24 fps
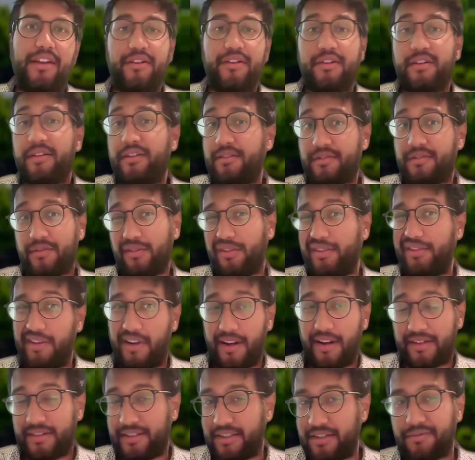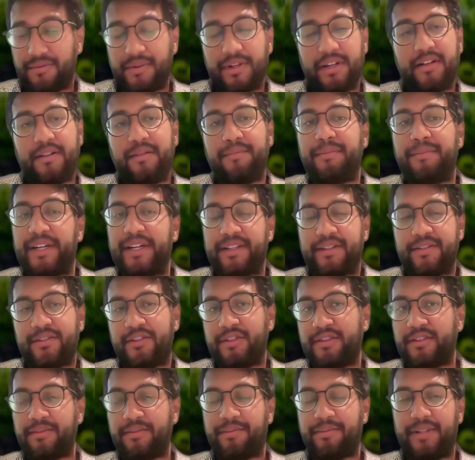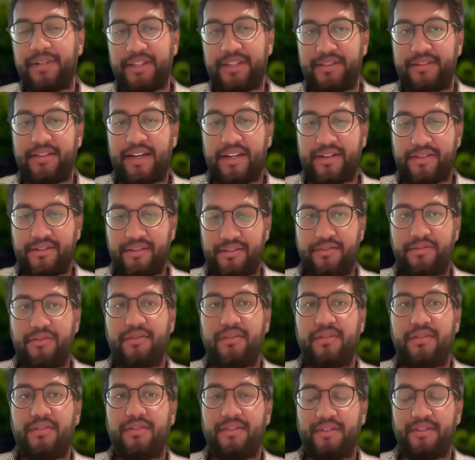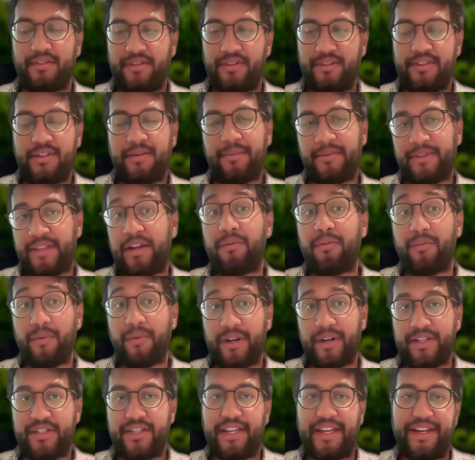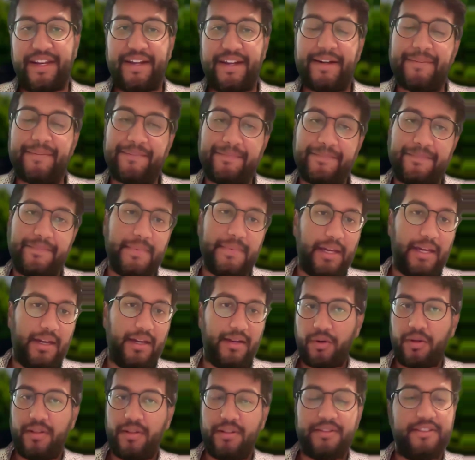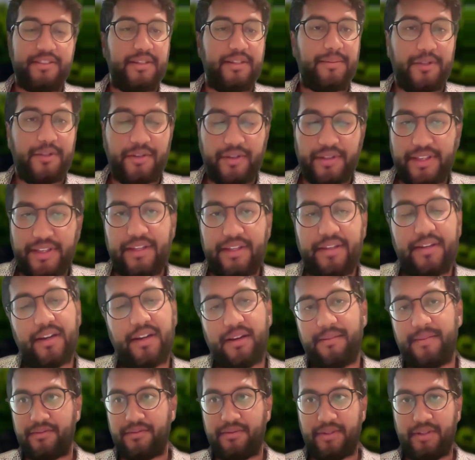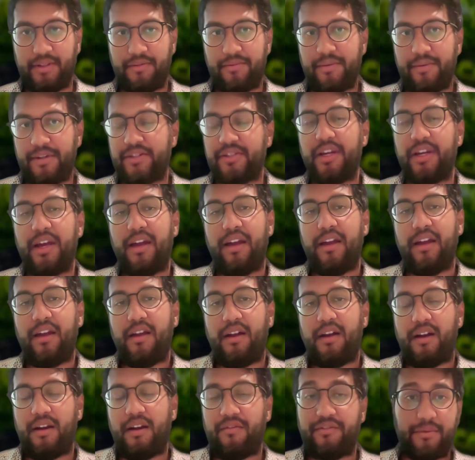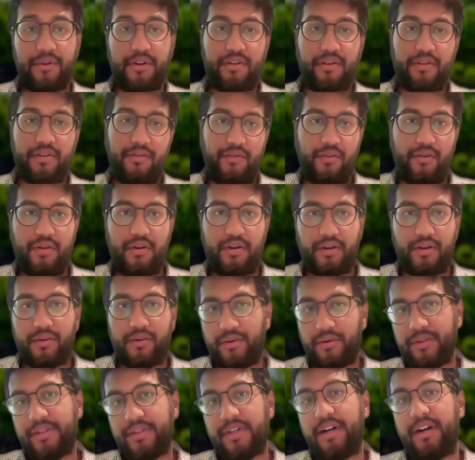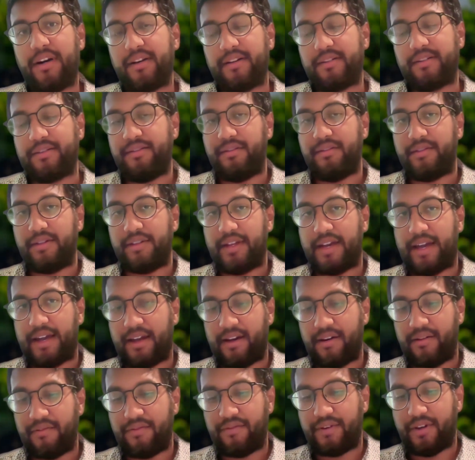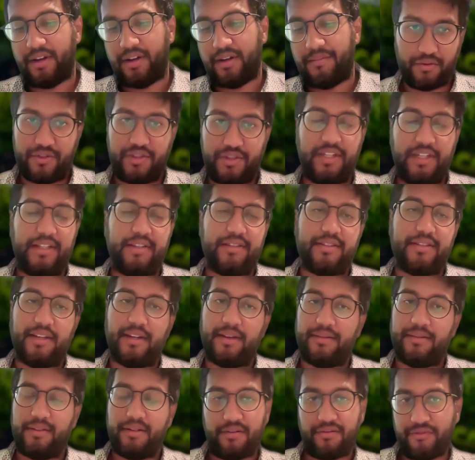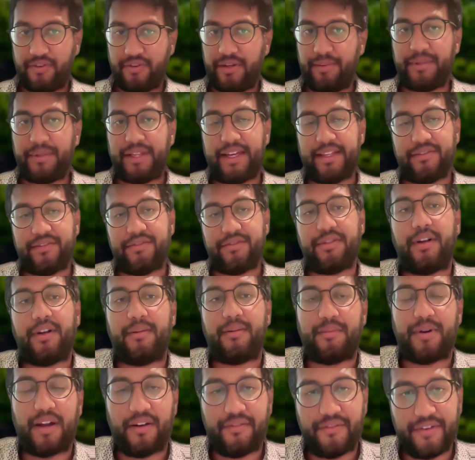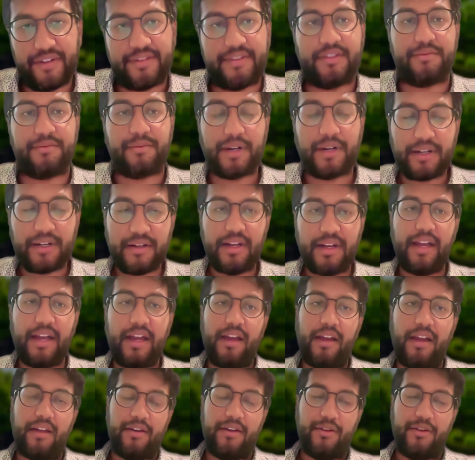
And you can use Google Docs as well, but just a place to actually store some of that rich data. Google similarly has a really rich framework for Google Docs. You can have Google Sheets. There are free plans for nonprofits as well.